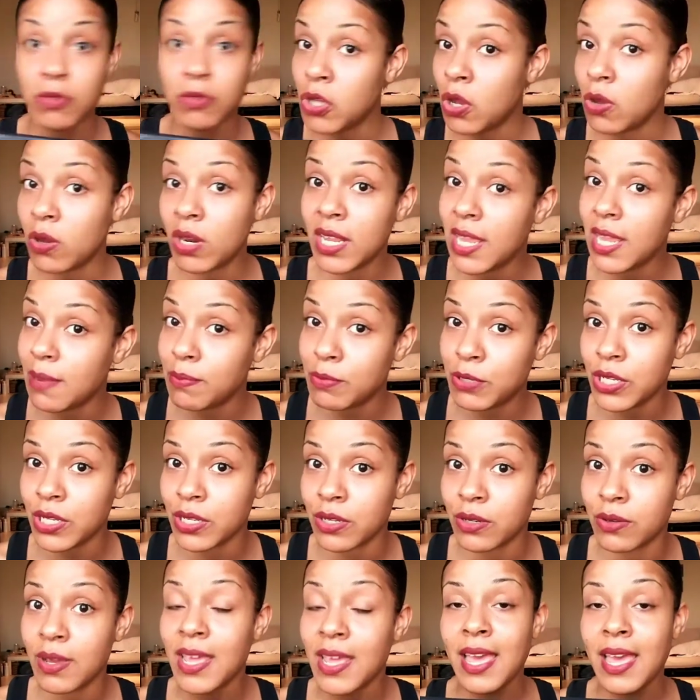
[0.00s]
Totally up to
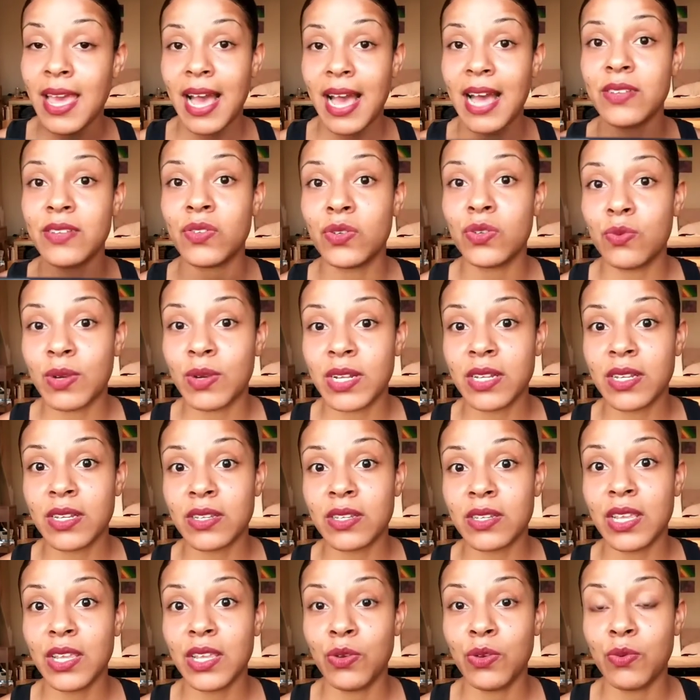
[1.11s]
you as to what it
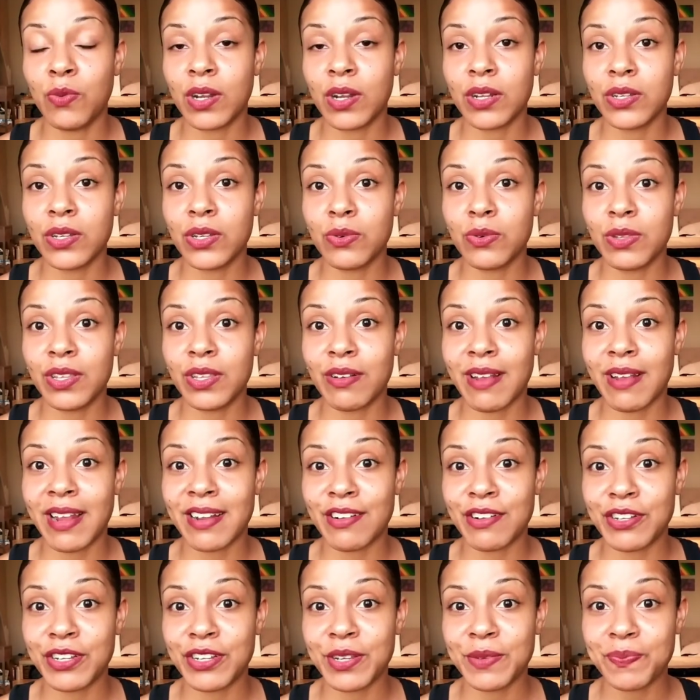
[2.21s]
is that you want to do with your
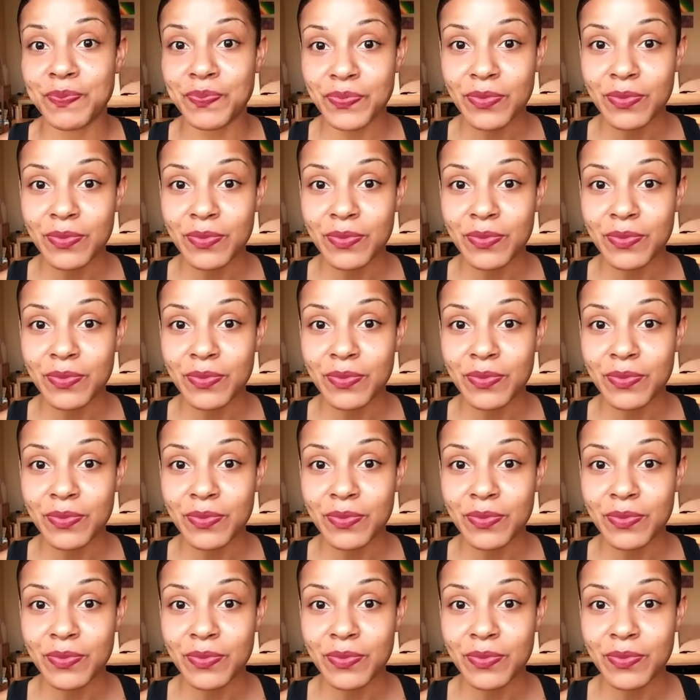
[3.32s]
energy.